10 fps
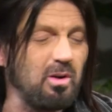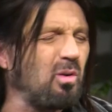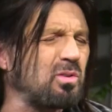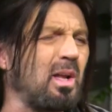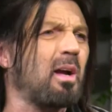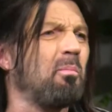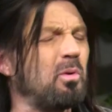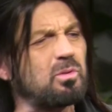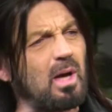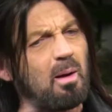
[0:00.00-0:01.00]
You know, it's like
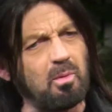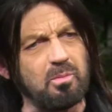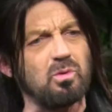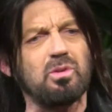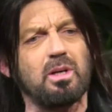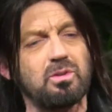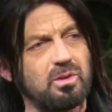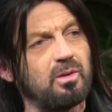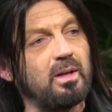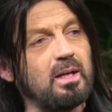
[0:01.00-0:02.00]
I'm a
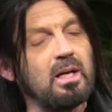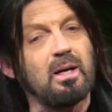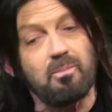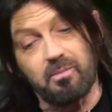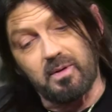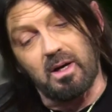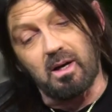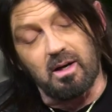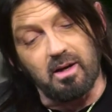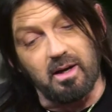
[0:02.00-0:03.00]
musician.
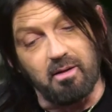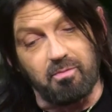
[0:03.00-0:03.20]
Mm-hmm.